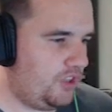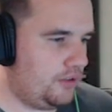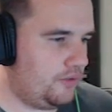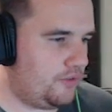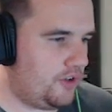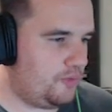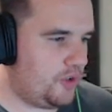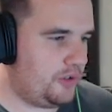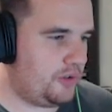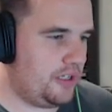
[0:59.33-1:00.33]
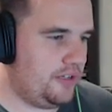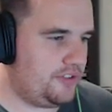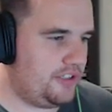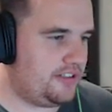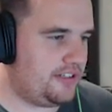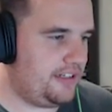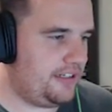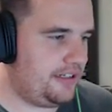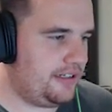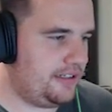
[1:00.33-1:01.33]
from Rotarycraft. So you're just going to need
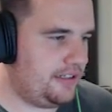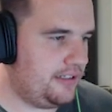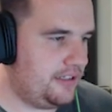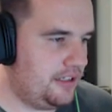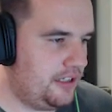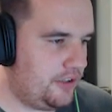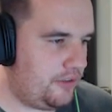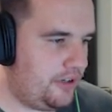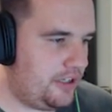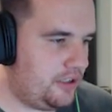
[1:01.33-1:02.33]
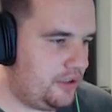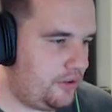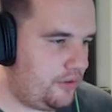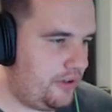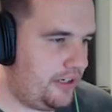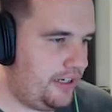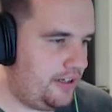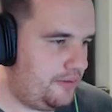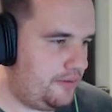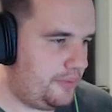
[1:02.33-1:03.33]
3 gold, 3
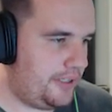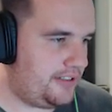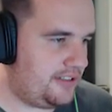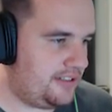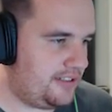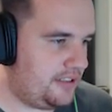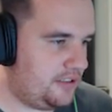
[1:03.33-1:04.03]
pieces of steel,